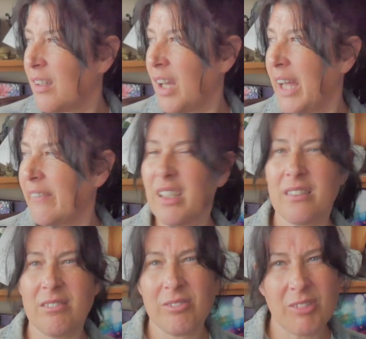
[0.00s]
and
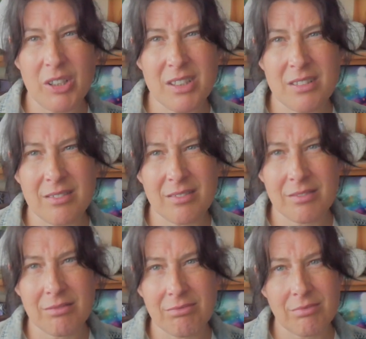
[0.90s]
then I didn't
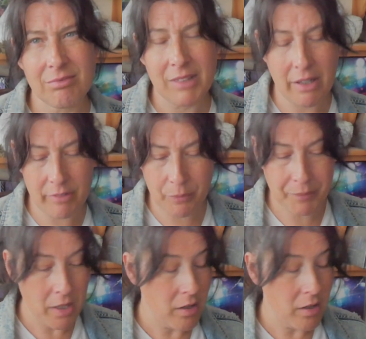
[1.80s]
carry on.